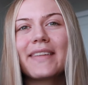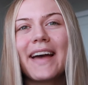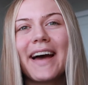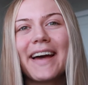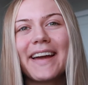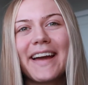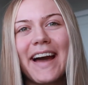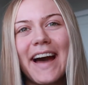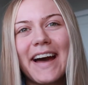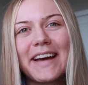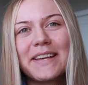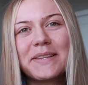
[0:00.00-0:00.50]
Hi
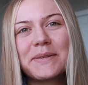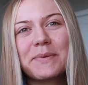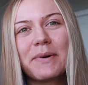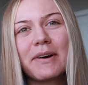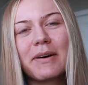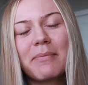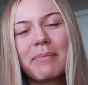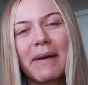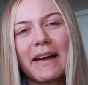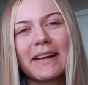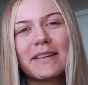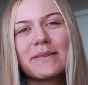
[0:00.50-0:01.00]
guys,
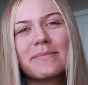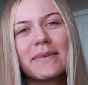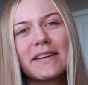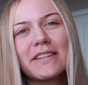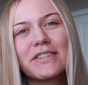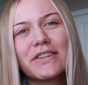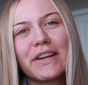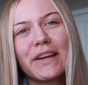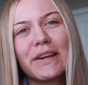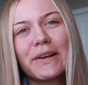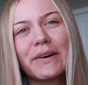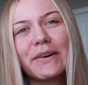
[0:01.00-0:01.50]
welcome back to my
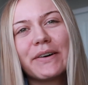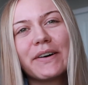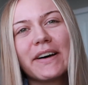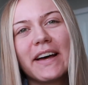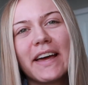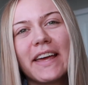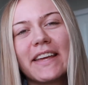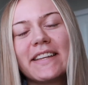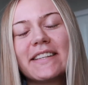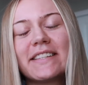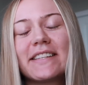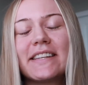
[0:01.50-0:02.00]
channel.
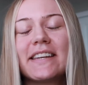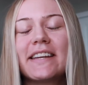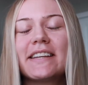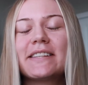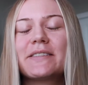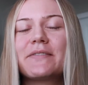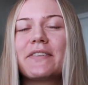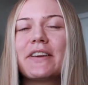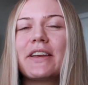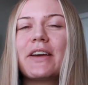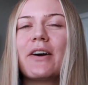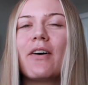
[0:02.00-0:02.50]
In today's
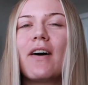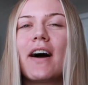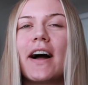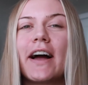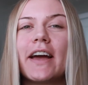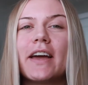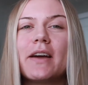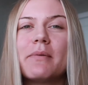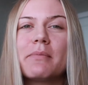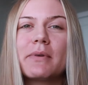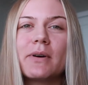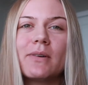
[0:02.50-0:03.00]
video I
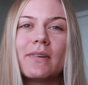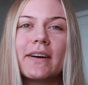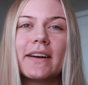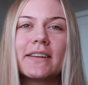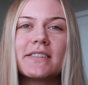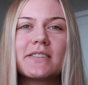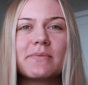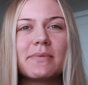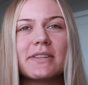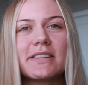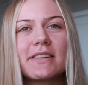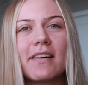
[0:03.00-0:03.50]
am going
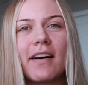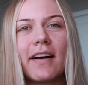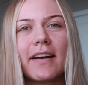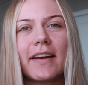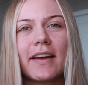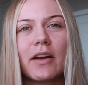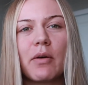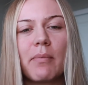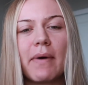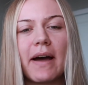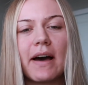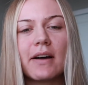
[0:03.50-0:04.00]
to be
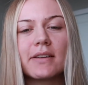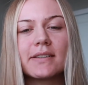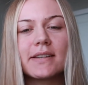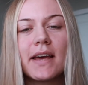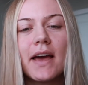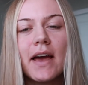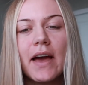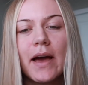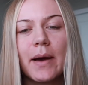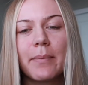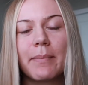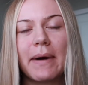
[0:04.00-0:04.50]
talking about
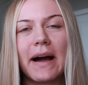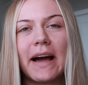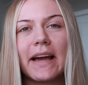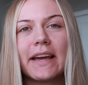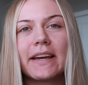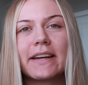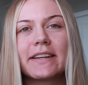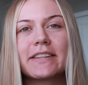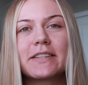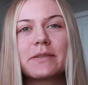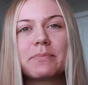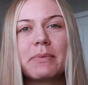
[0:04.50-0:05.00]
my
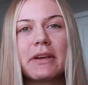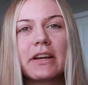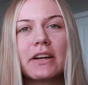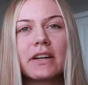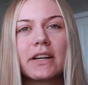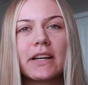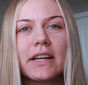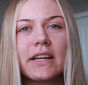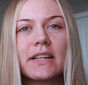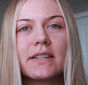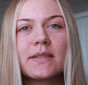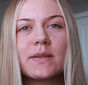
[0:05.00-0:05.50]

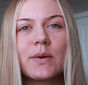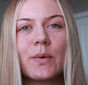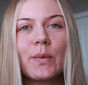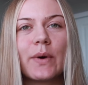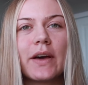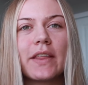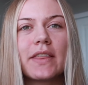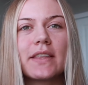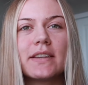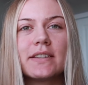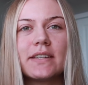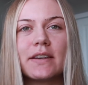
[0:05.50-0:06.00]
experience
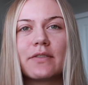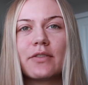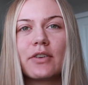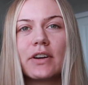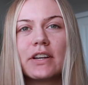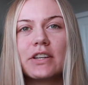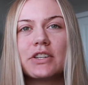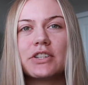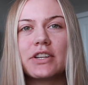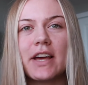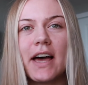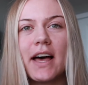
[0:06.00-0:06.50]
with
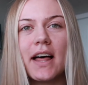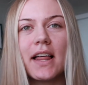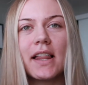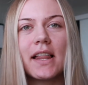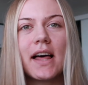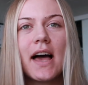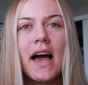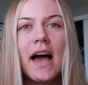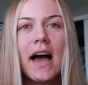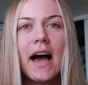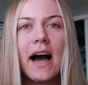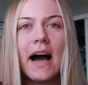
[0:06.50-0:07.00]
Differin
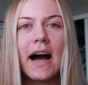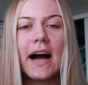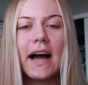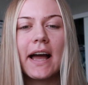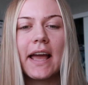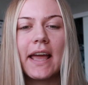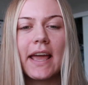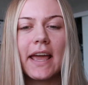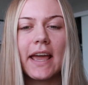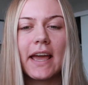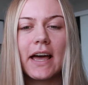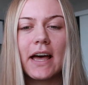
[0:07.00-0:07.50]
gel.
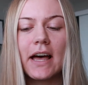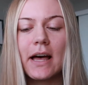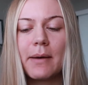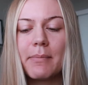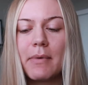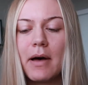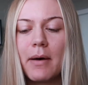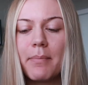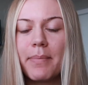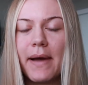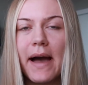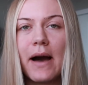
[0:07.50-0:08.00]
I am
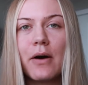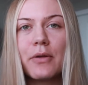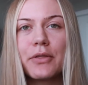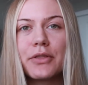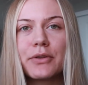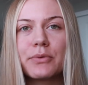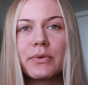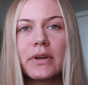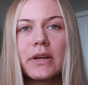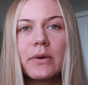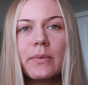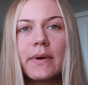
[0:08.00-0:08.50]
about
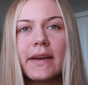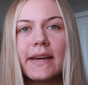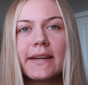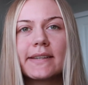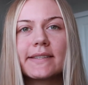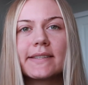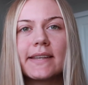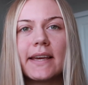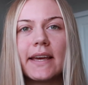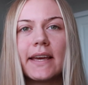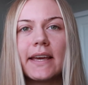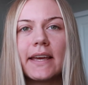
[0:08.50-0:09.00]
3
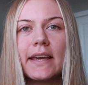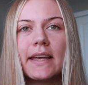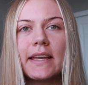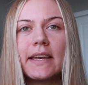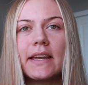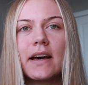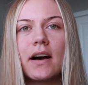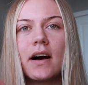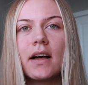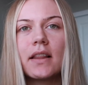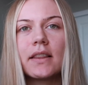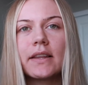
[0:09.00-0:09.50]
weeks in,
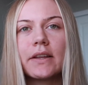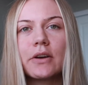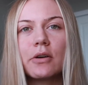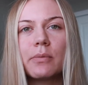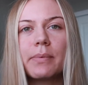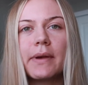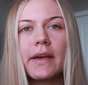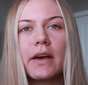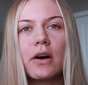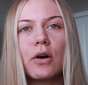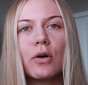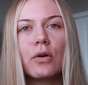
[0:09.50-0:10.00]
a little
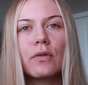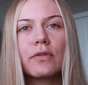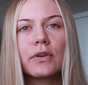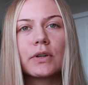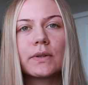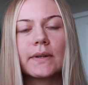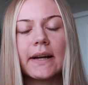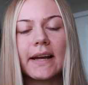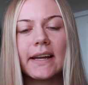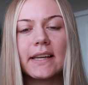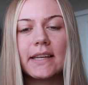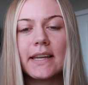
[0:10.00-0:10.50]
bit over
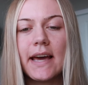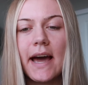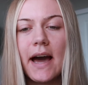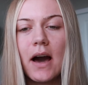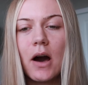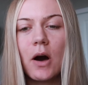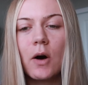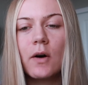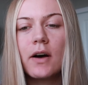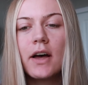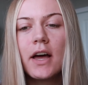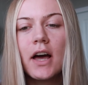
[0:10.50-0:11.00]
right
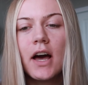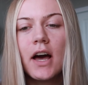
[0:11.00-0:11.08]
now.